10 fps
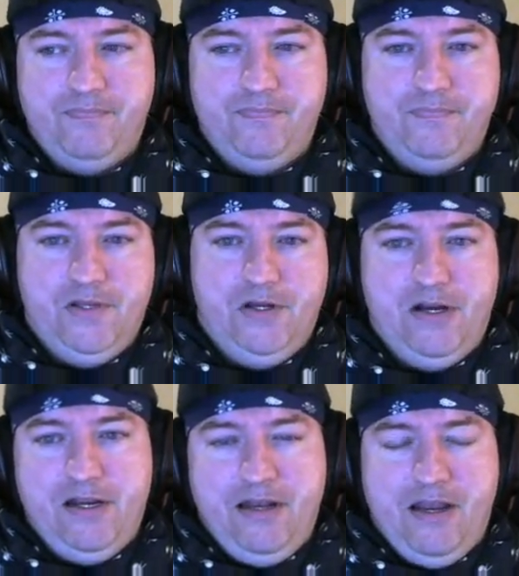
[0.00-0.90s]

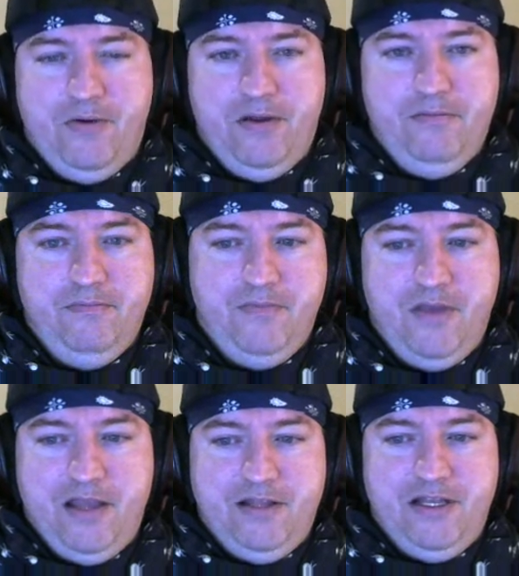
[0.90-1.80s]
Alright, now what?
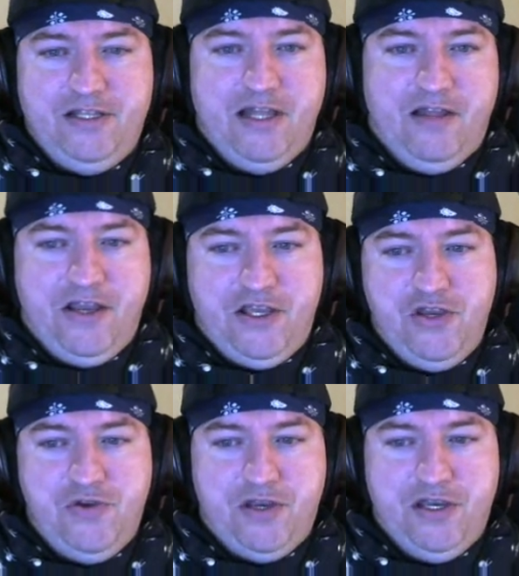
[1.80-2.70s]
It's not like
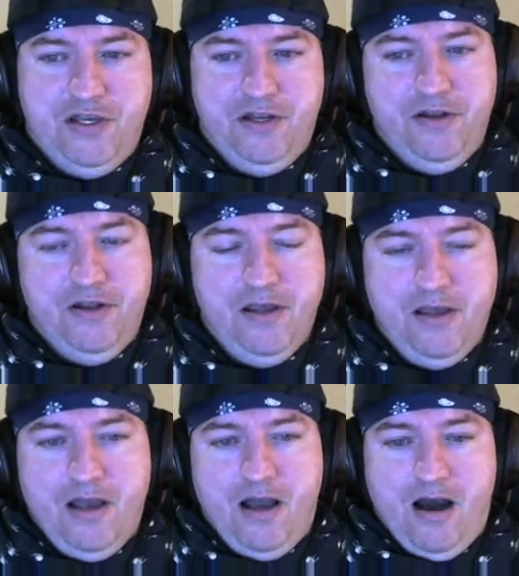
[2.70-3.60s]
you can
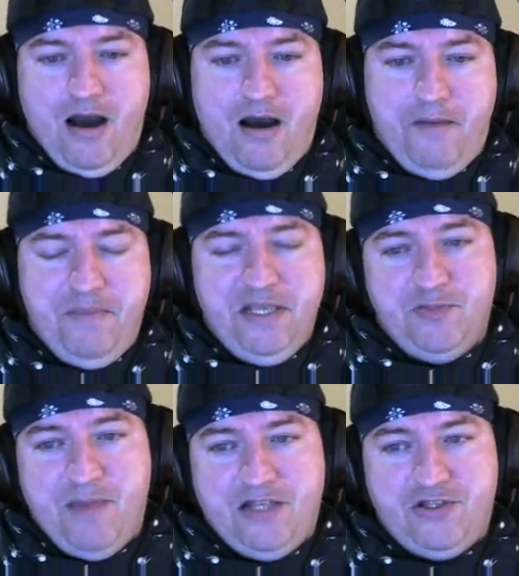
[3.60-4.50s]

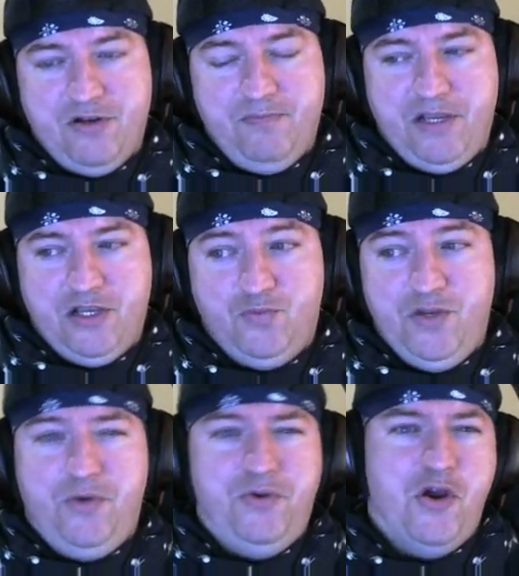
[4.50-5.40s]
Beastmaster it, because we
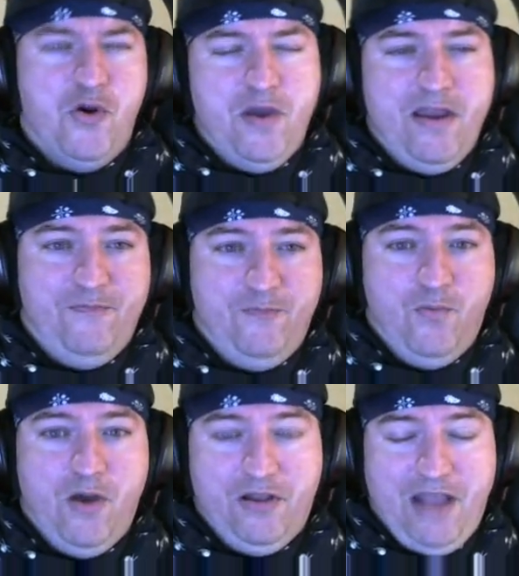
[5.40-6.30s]
don't know if
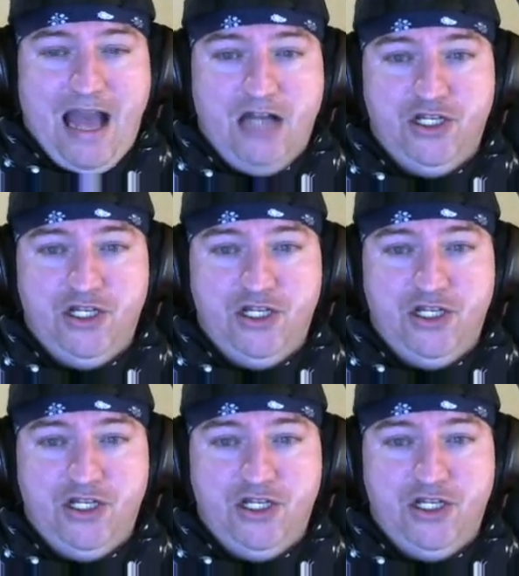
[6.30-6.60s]
what hatches